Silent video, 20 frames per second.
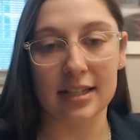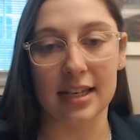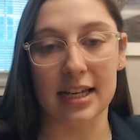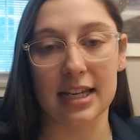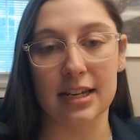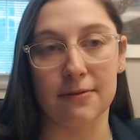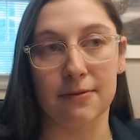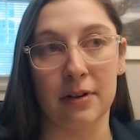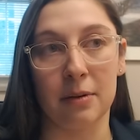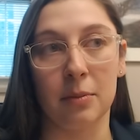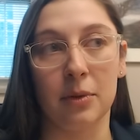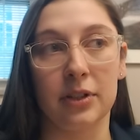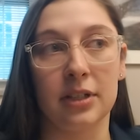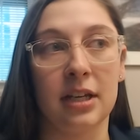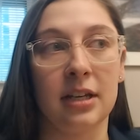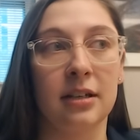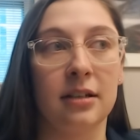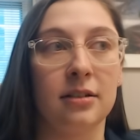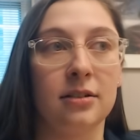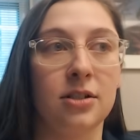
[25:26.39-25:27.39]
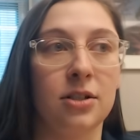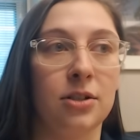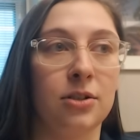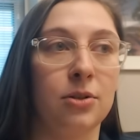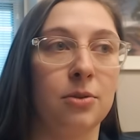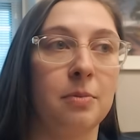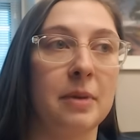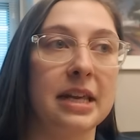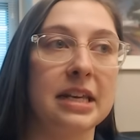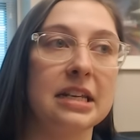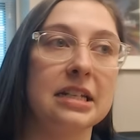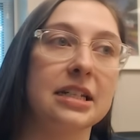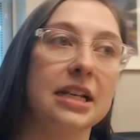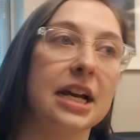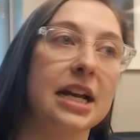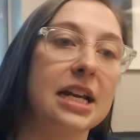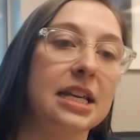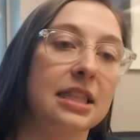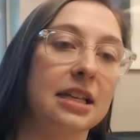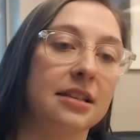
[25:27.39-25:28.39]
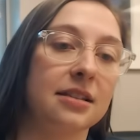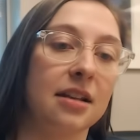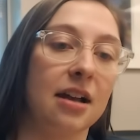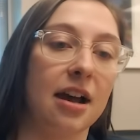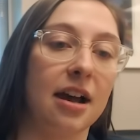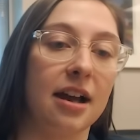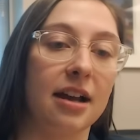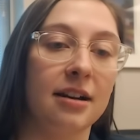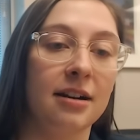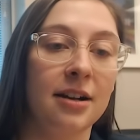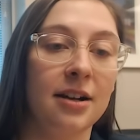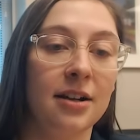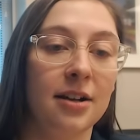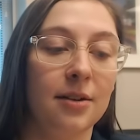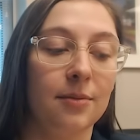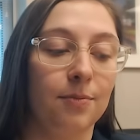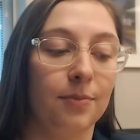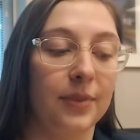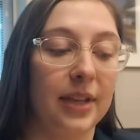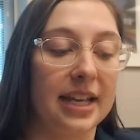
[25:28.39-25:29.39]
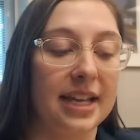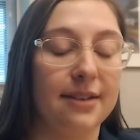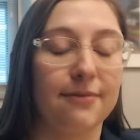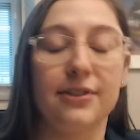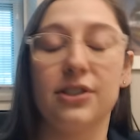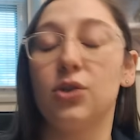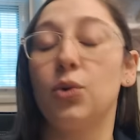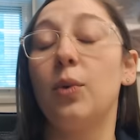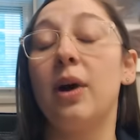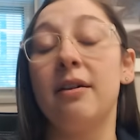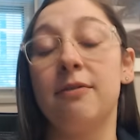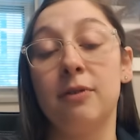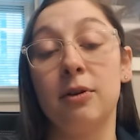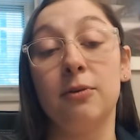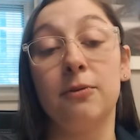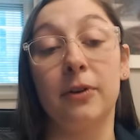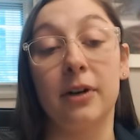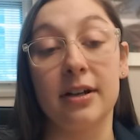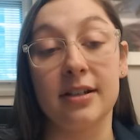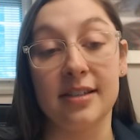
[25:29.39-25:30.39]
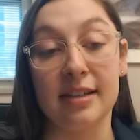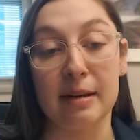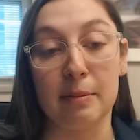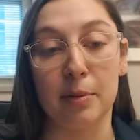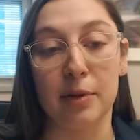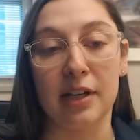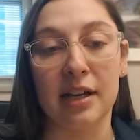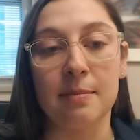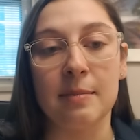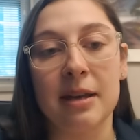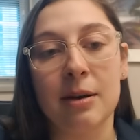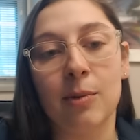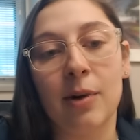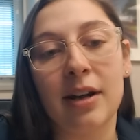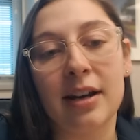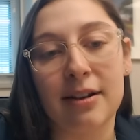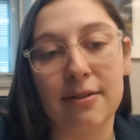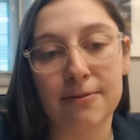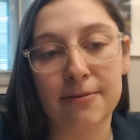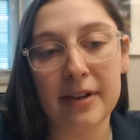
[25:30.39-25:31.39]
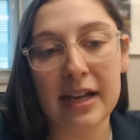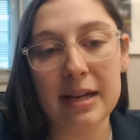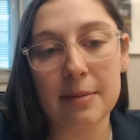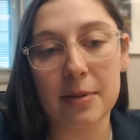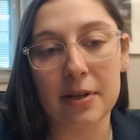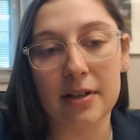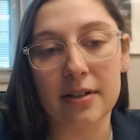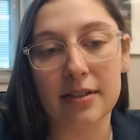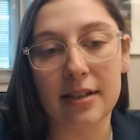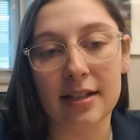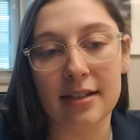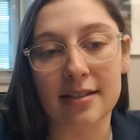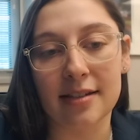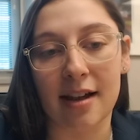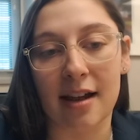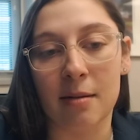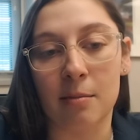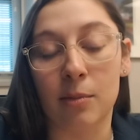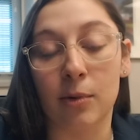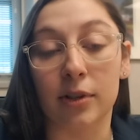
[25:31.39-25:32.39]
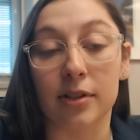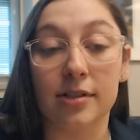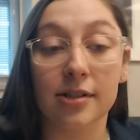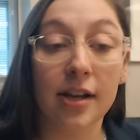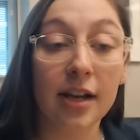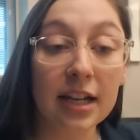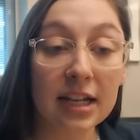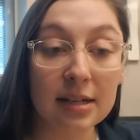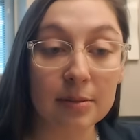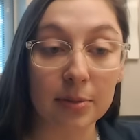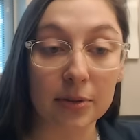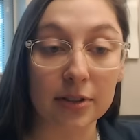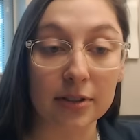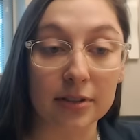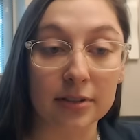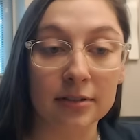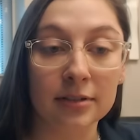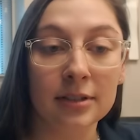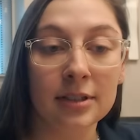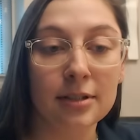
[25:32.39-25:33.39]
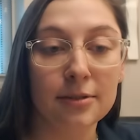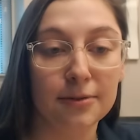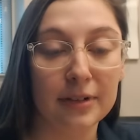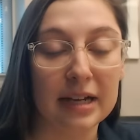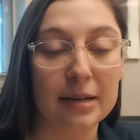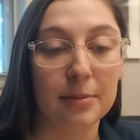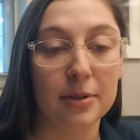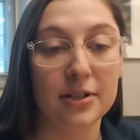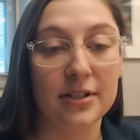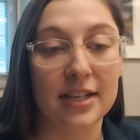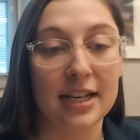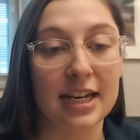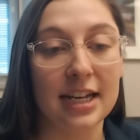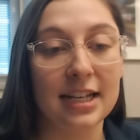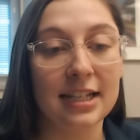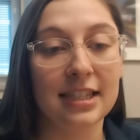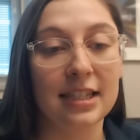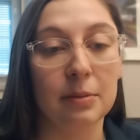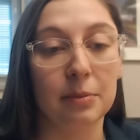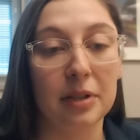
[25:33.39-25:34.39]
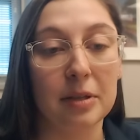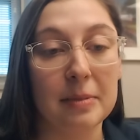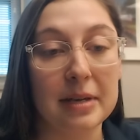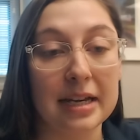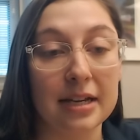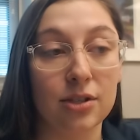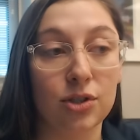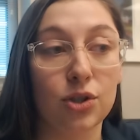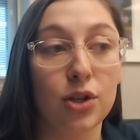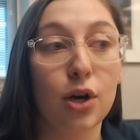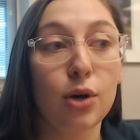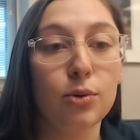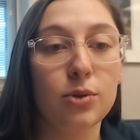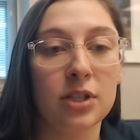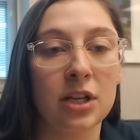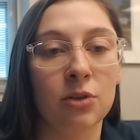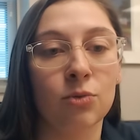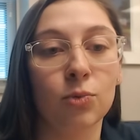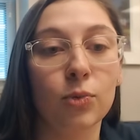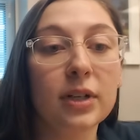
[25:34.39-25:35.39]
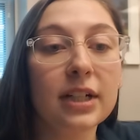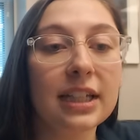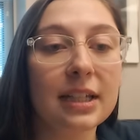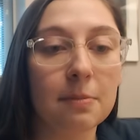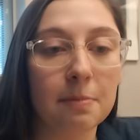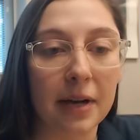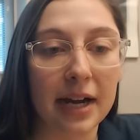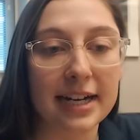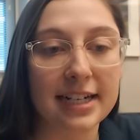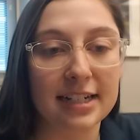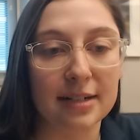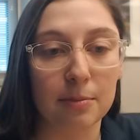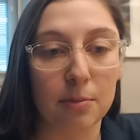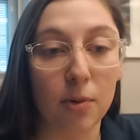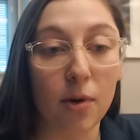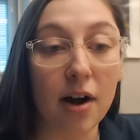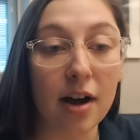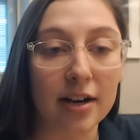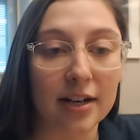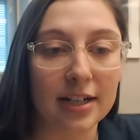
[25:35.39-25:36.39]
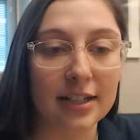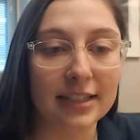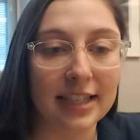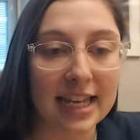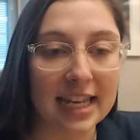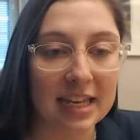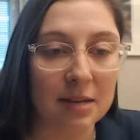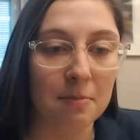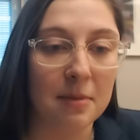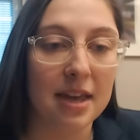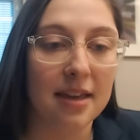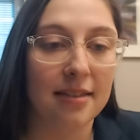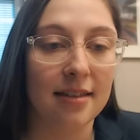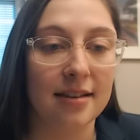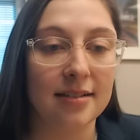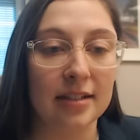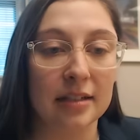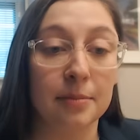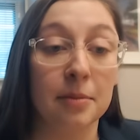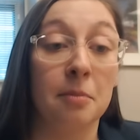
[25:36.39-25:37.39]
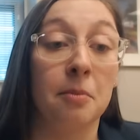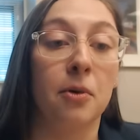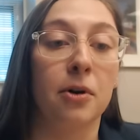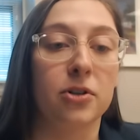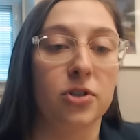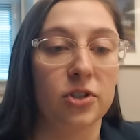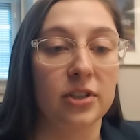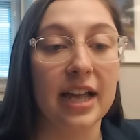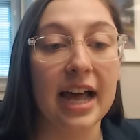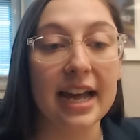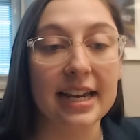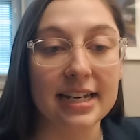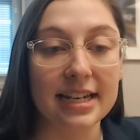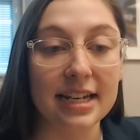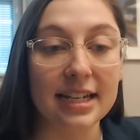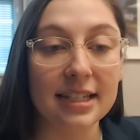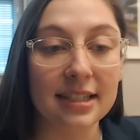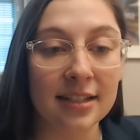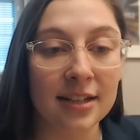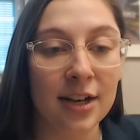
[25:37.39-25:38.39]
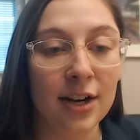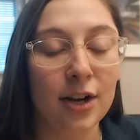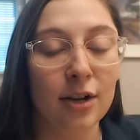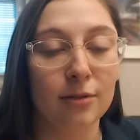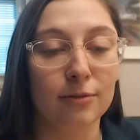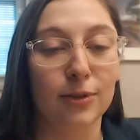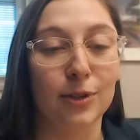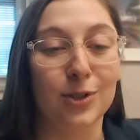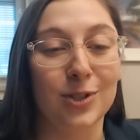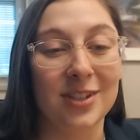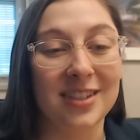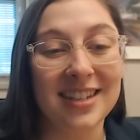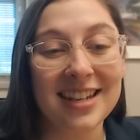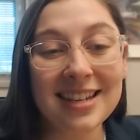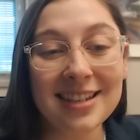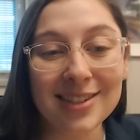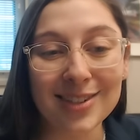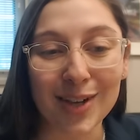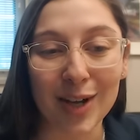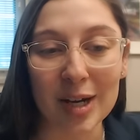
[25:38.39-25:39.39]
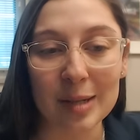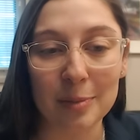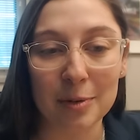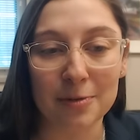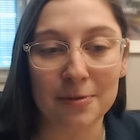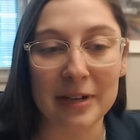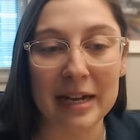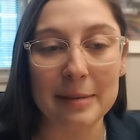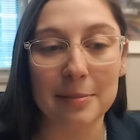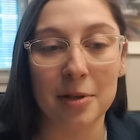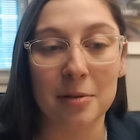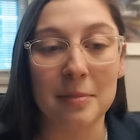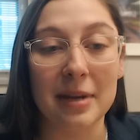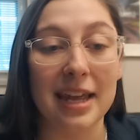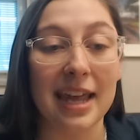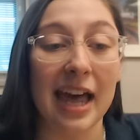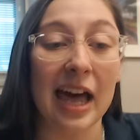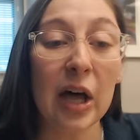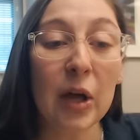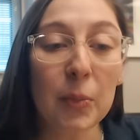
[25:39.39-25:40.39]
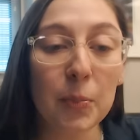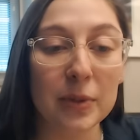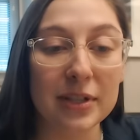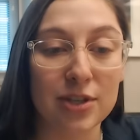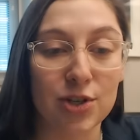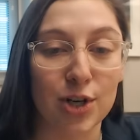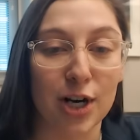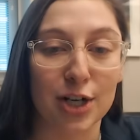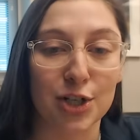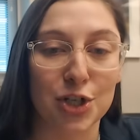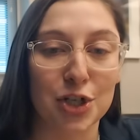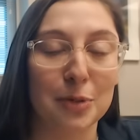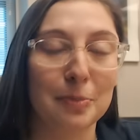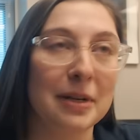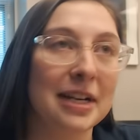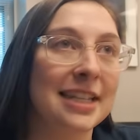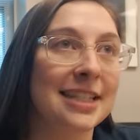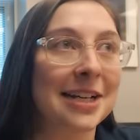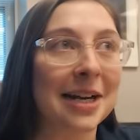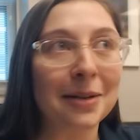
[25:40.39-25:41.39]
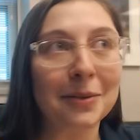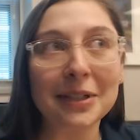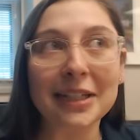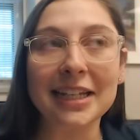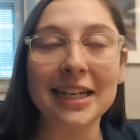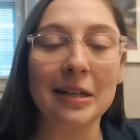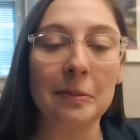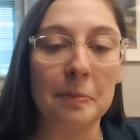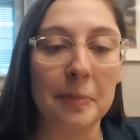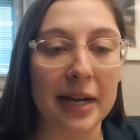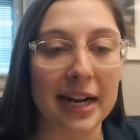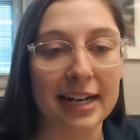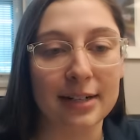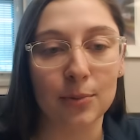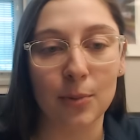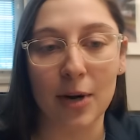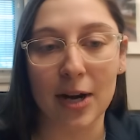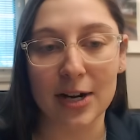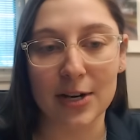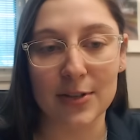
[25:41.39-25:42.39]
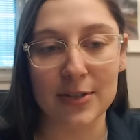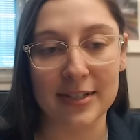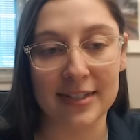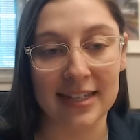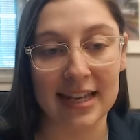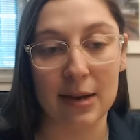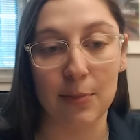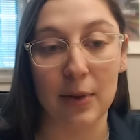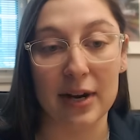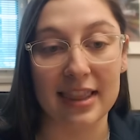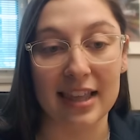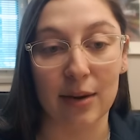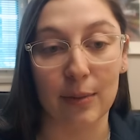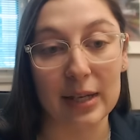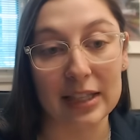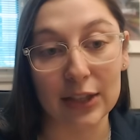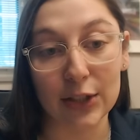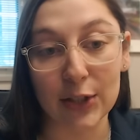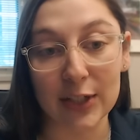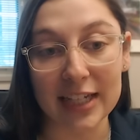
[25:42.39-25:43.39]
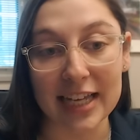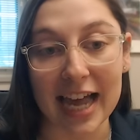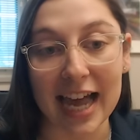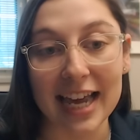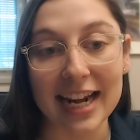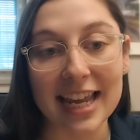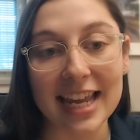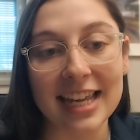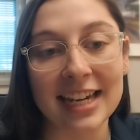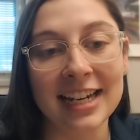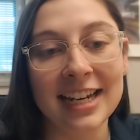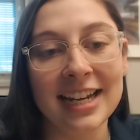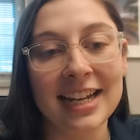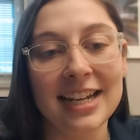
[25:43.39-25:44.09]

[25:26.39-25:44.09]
Like if I'm looking to make a diet that's got, like if it's a wet food, for example, I may want a fiber that's got more soluble fibers in it simply because those can really bind up water and they can make things a little bit more gelatinous versus insoluble fiber may help with structure, but it's not really going to bind water the same way that we look at it.